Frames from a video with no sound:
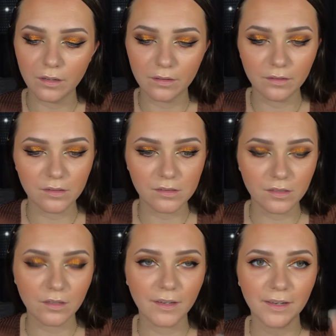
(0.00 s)
and these
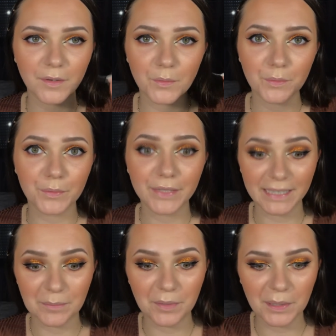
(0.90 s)
are like
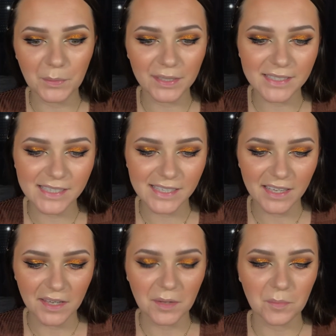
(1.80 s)
really big ones,
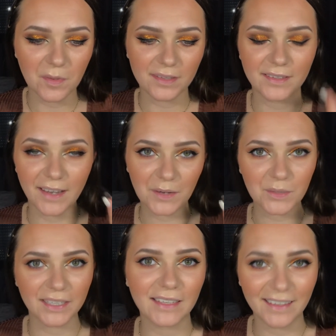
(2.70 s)
but I
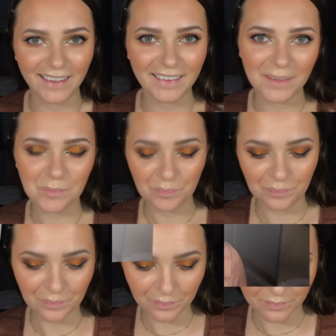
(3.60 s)
really like them.
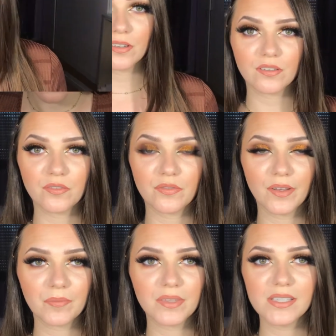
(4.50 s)
I forgot to
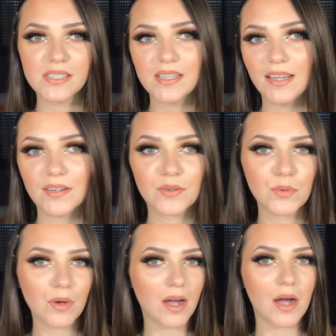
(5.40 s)
film this, I don't
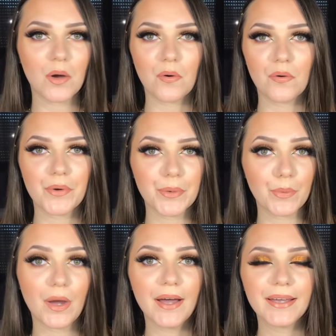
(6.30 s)
know how or
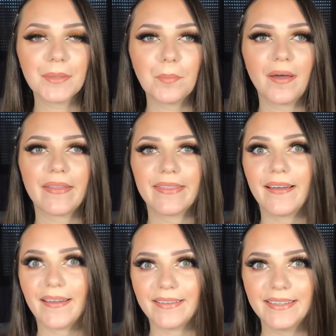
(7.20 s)
why, but
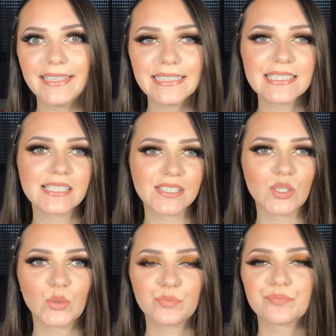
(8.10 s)
I did.
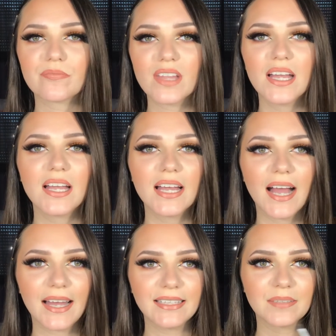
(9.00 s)
So
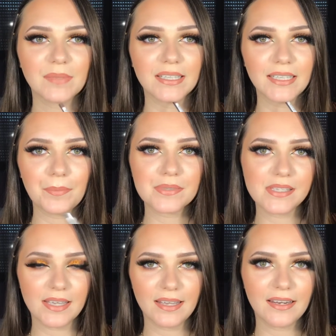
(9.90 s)
I did my
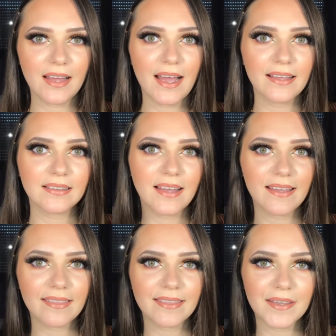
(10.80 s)
lips and I
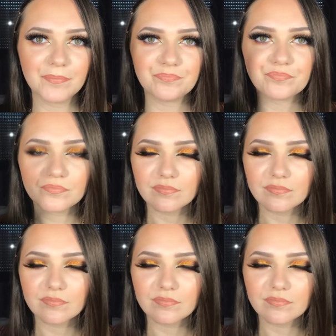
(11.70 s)
lined them